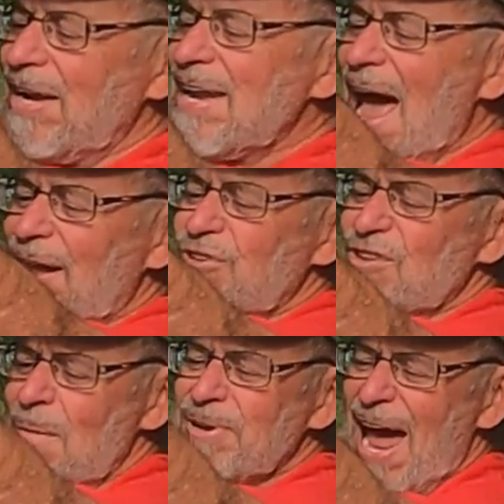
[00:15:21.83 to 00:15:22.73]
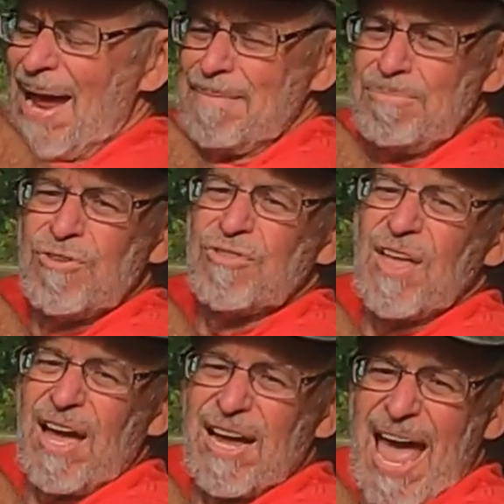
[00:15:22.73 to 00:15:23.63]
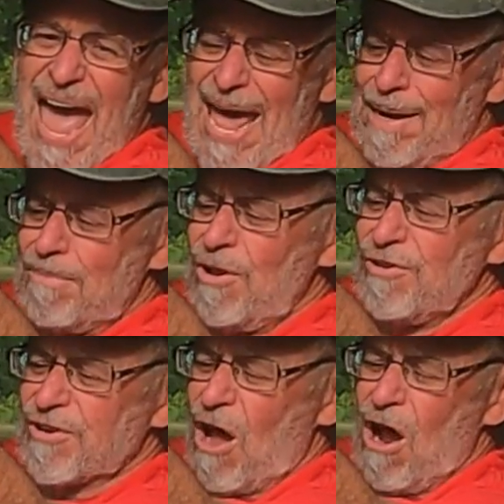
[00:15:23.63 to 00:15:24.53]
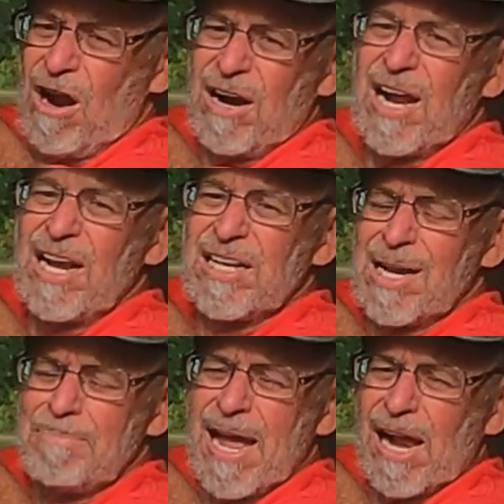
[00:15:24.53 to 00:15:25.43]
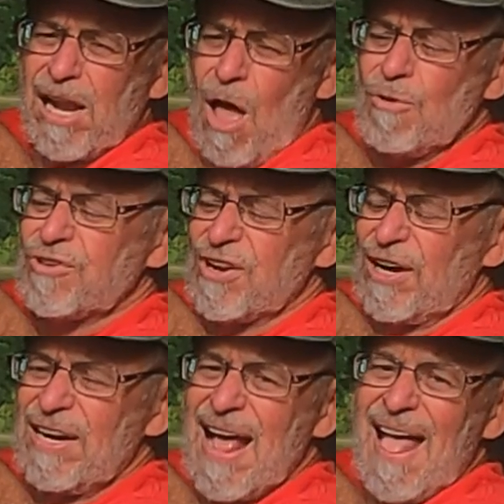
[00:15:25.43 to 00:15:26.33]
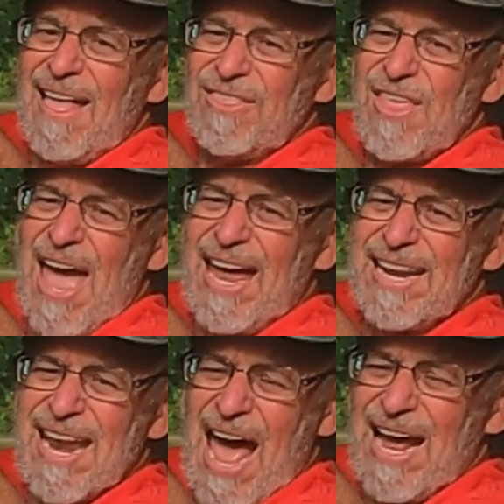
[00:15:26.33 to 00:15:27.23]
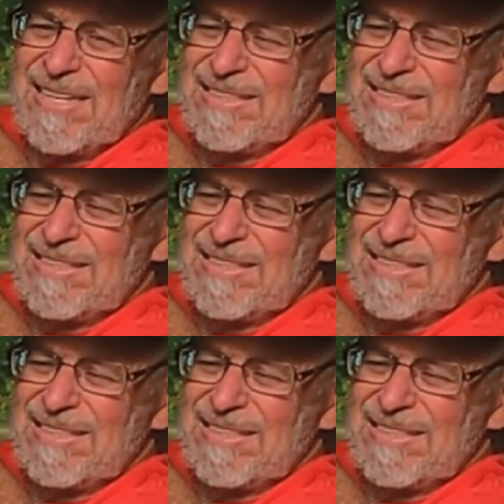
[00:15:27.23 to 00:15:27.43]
Now, sometimes the animals are a little bit closer than